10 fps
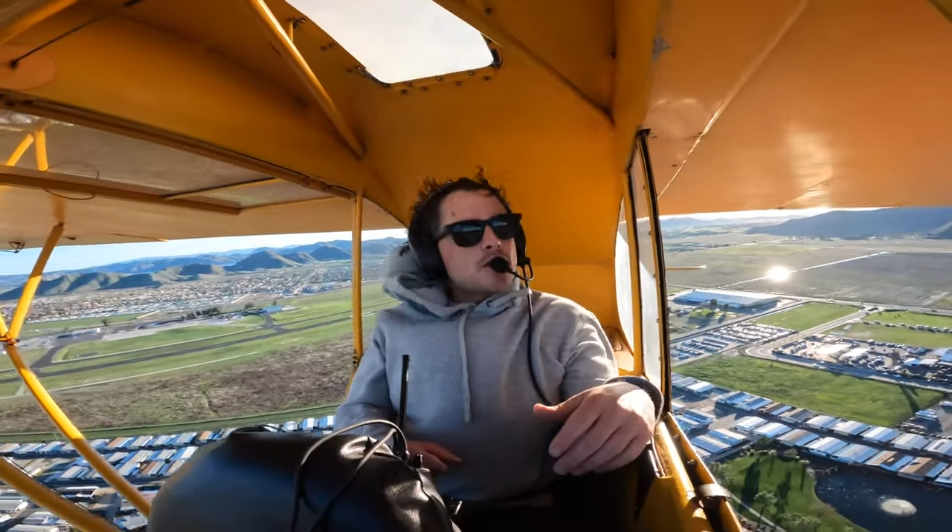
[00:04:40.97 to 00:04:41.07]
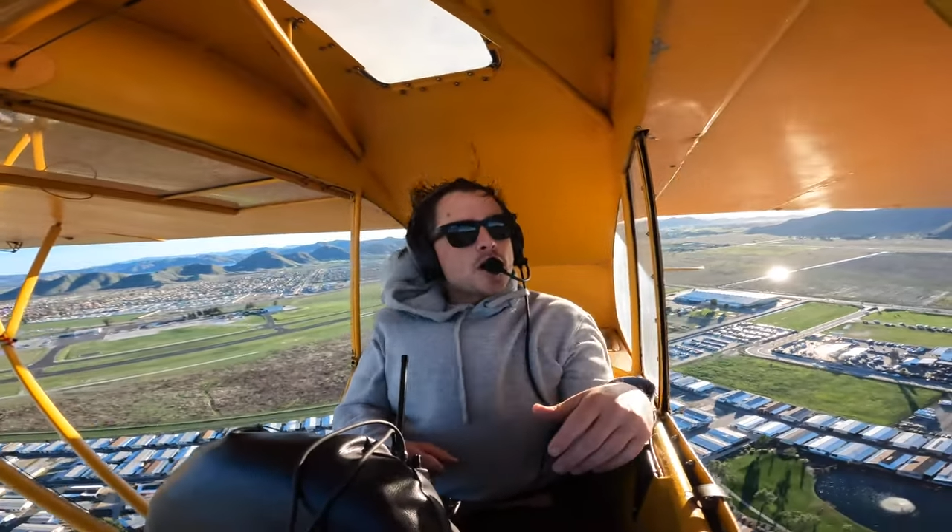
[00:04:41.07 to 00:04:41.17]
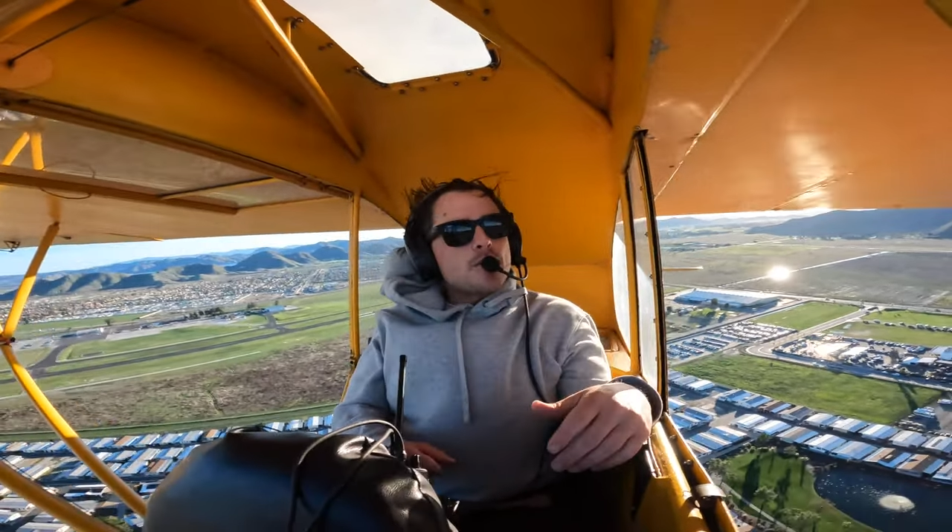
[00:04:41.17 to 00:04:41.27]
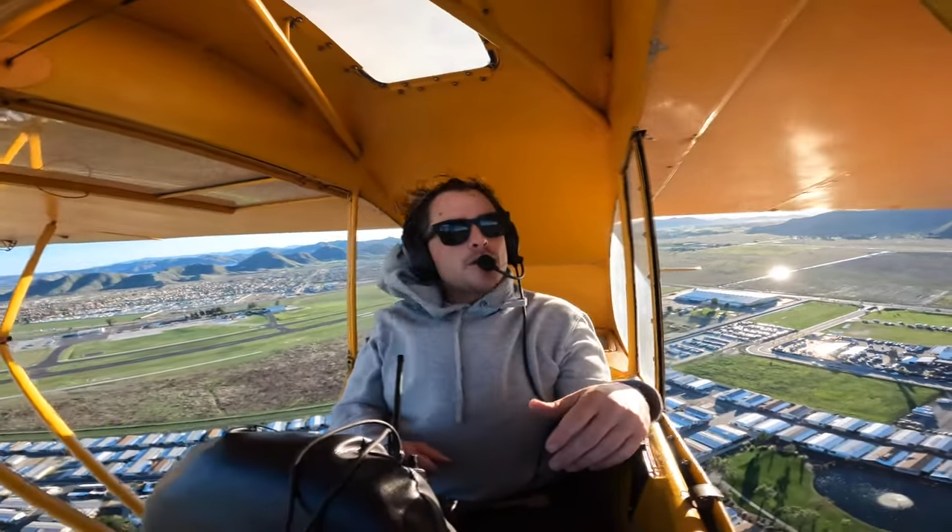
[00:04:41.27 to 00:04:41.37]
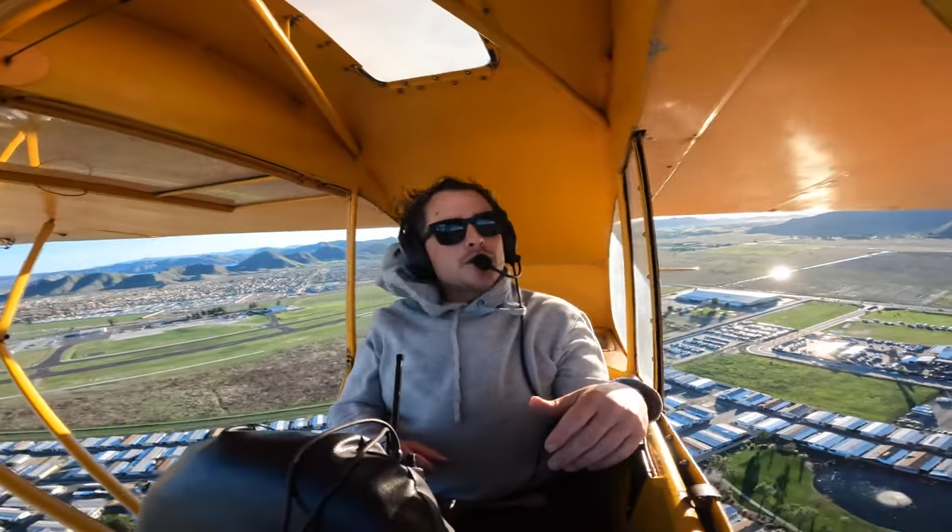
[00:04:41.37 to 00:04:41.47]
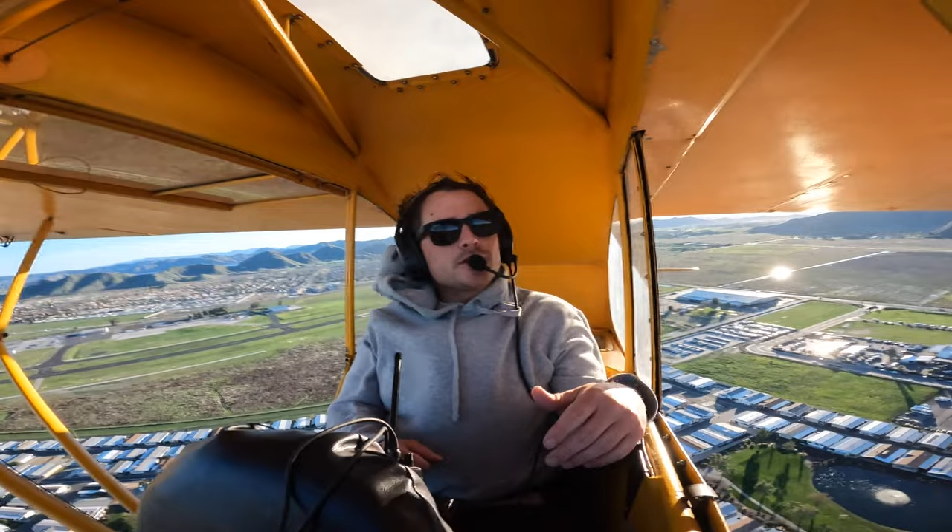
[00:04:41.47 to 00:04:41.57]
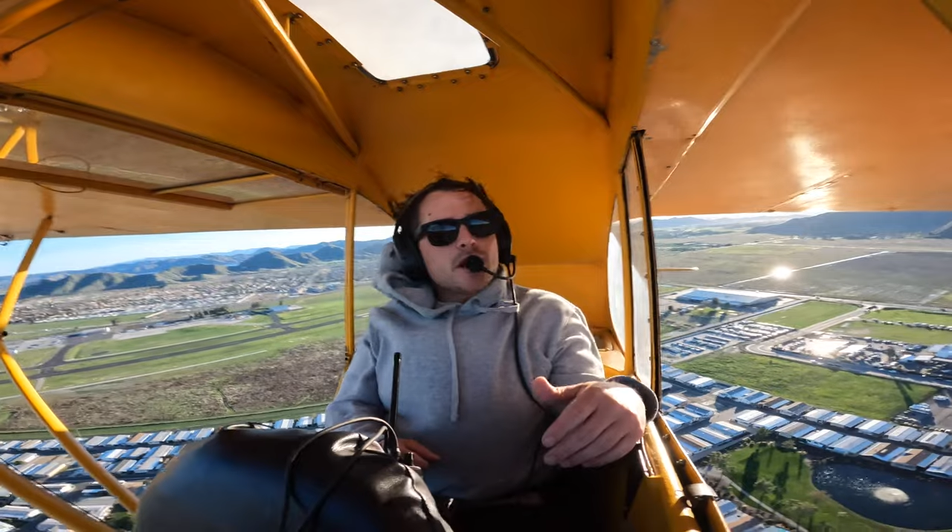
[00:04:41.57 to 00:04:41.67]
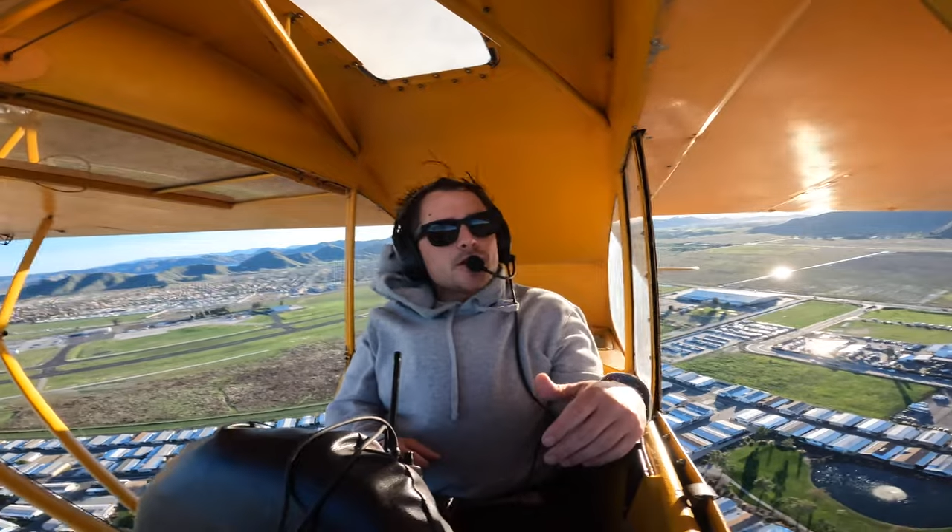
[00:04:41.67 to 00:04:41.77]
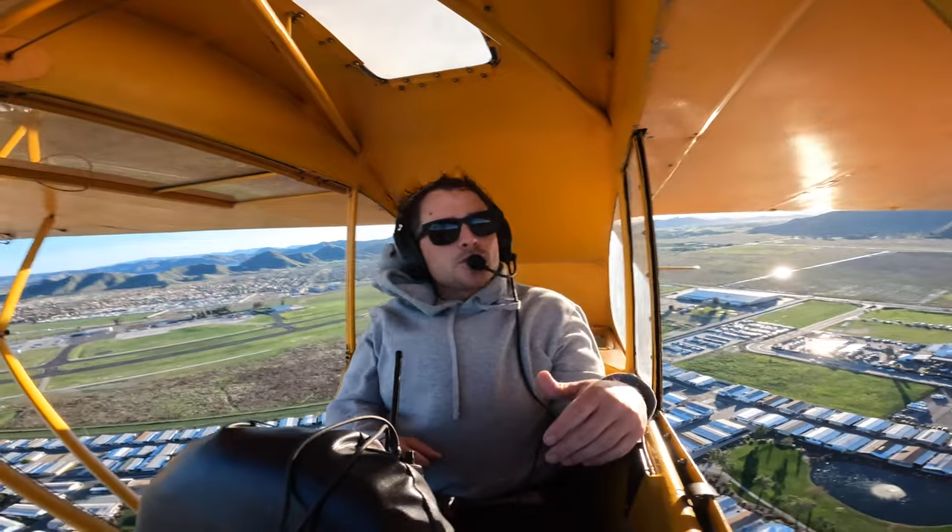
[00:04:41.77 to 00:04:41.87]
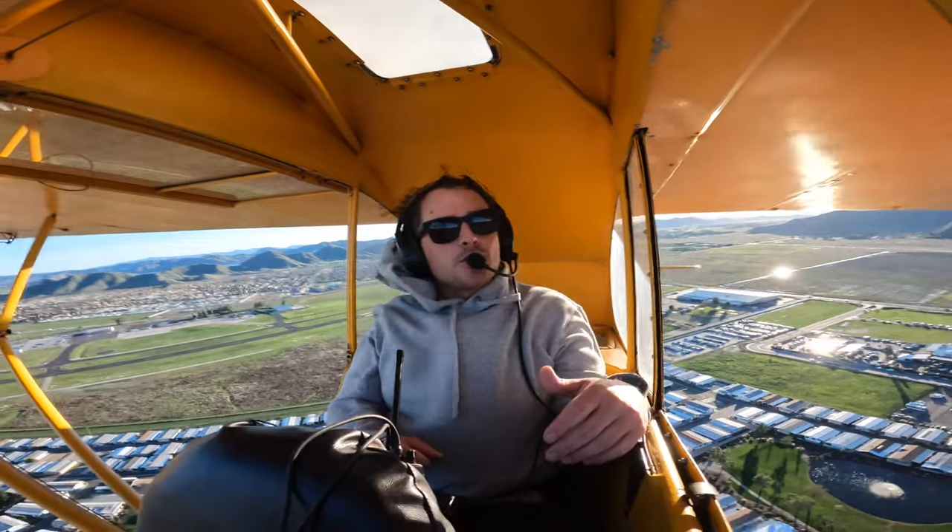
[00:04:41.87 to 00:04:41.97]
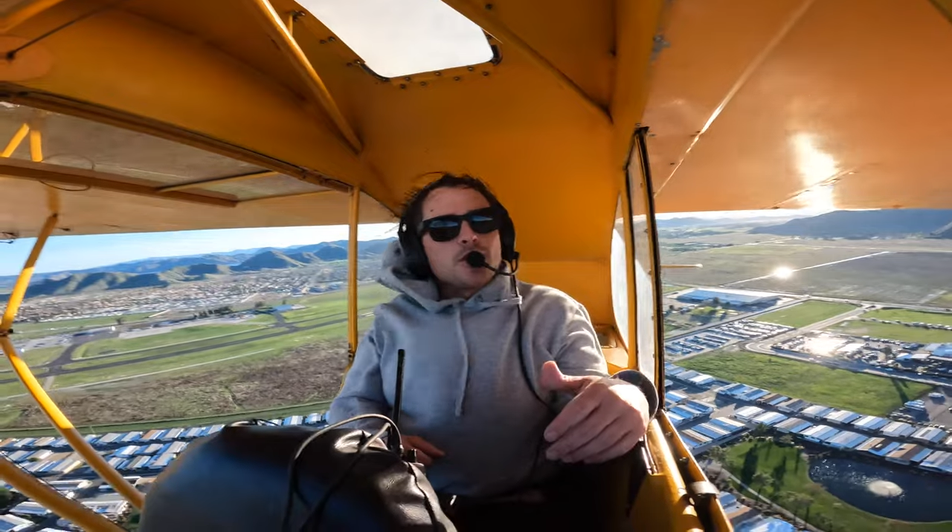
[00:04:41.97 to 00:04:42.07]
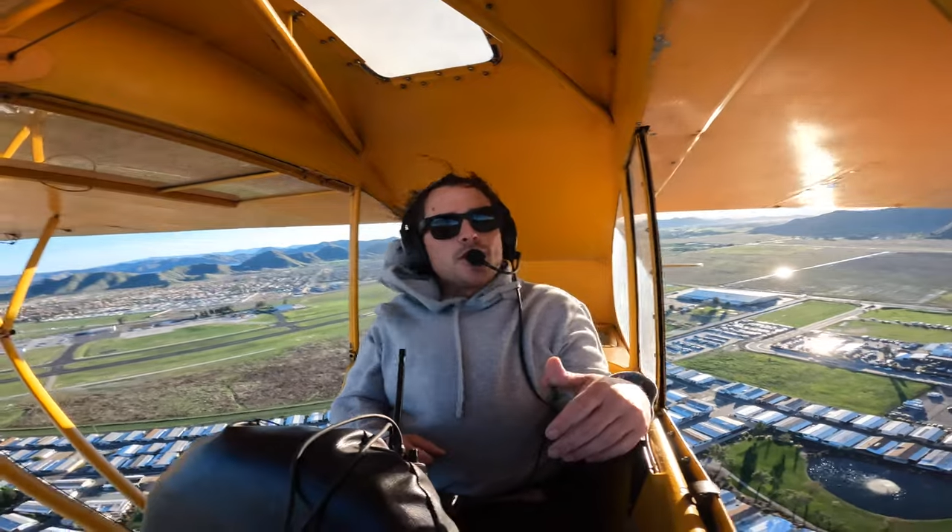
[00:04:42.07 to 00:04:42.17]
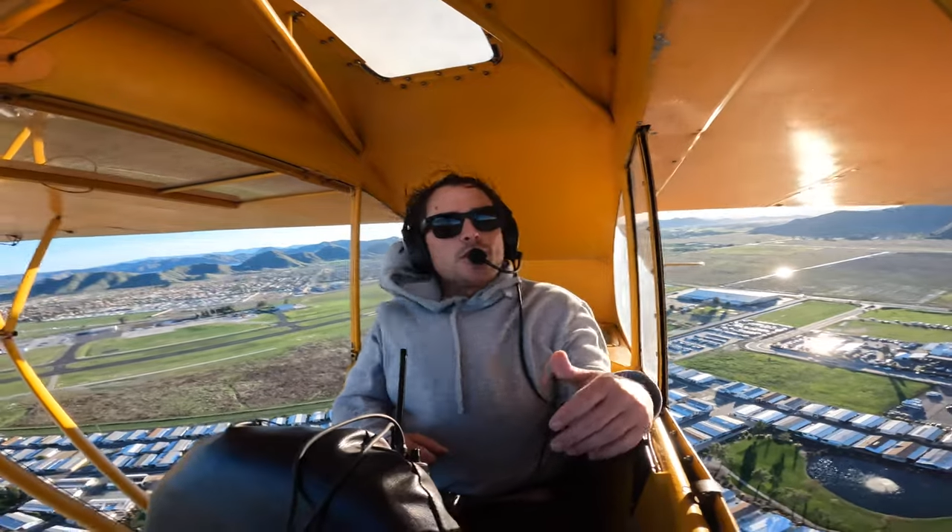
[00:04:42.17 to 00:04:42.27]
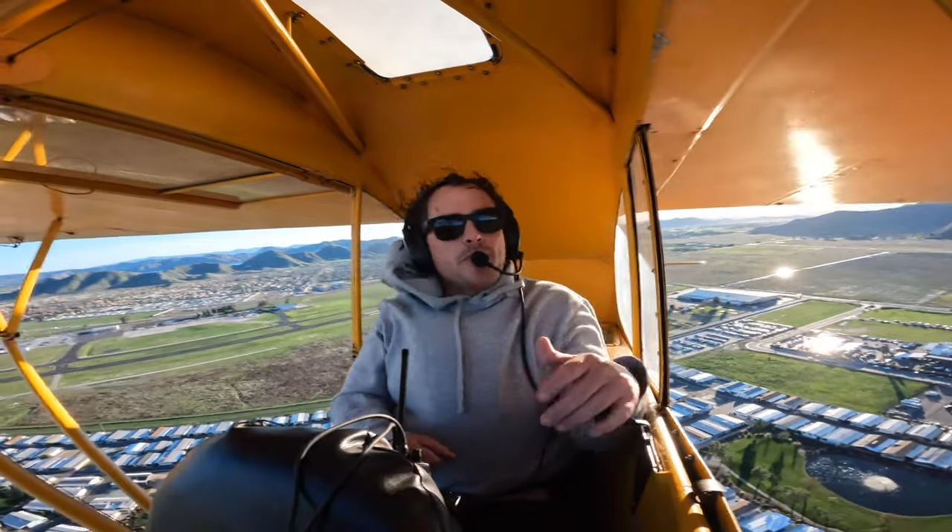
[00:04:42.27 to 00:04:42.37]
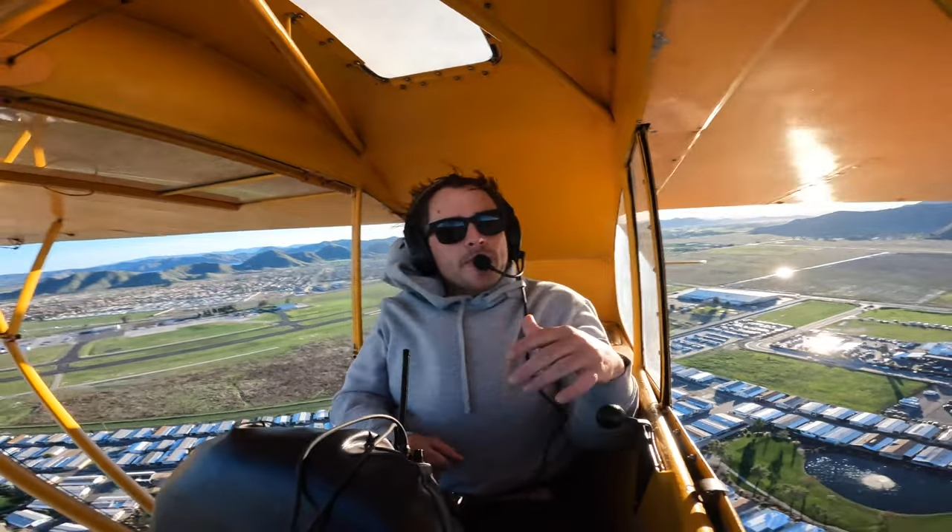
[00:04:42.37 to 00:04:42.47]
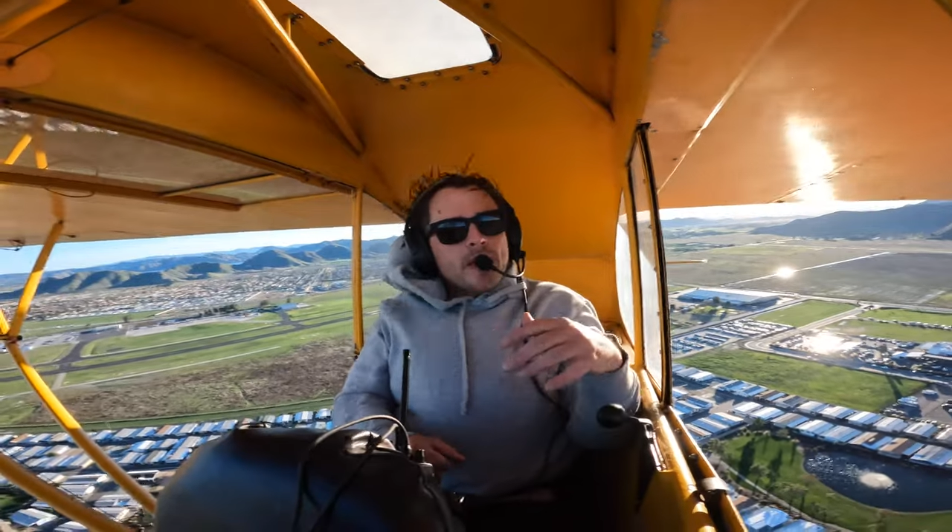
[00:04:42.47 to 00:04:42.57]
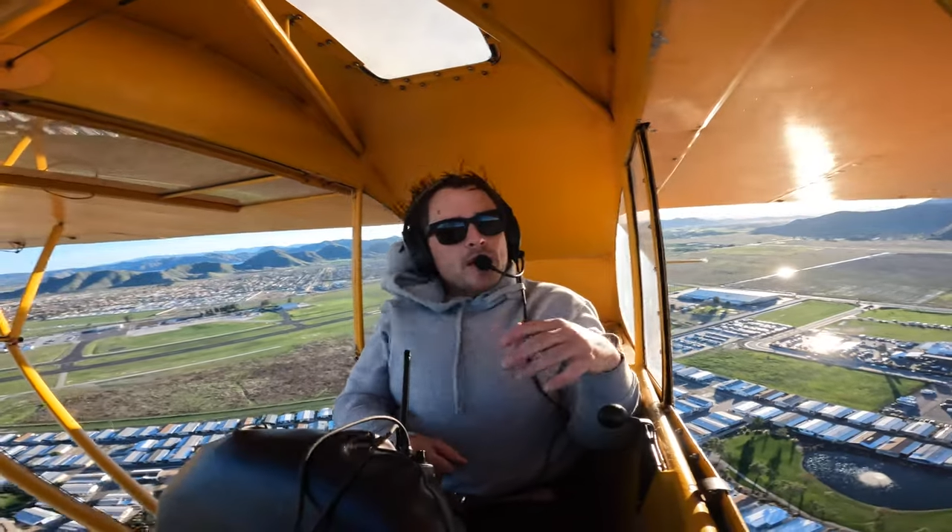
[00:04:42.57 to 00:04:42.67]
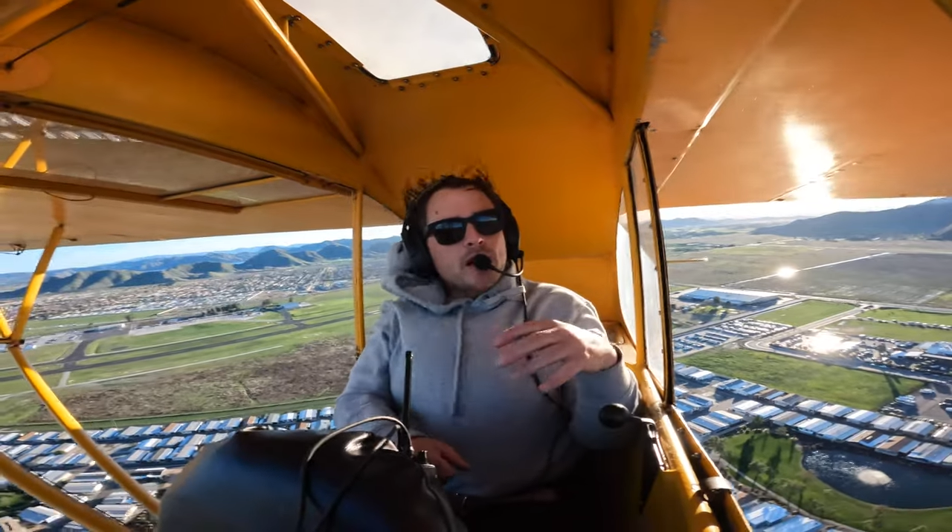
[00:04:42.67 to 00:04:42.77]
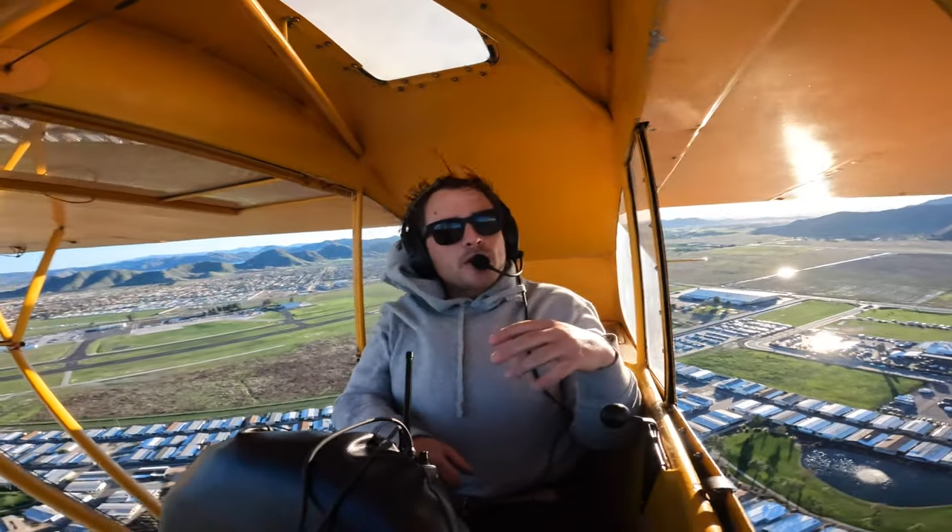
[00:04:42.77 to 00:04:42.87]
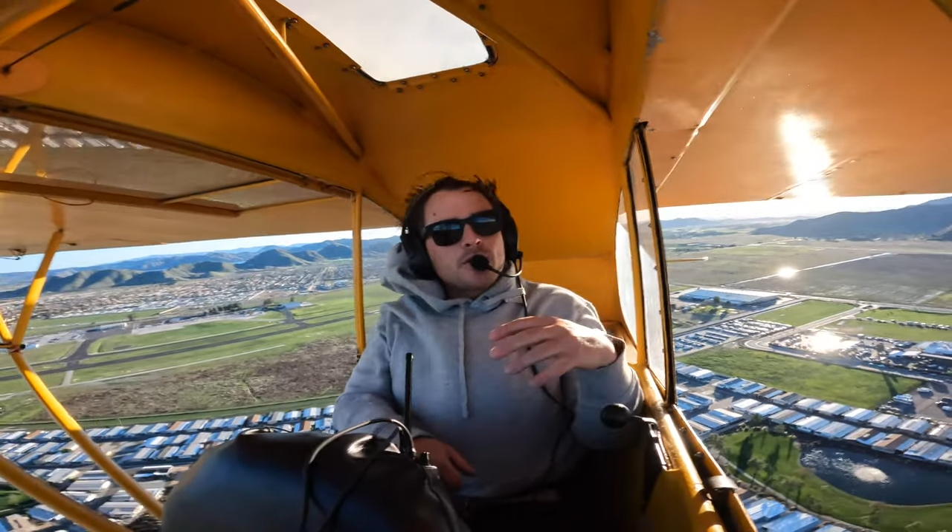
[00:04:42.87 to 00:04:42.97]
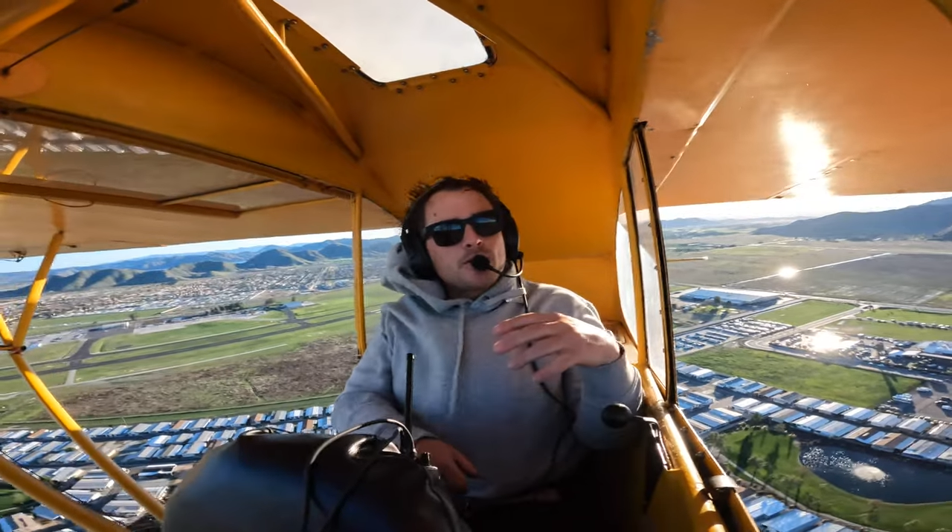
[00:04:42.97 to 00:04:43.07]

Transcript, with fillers: I mean, these guys were like,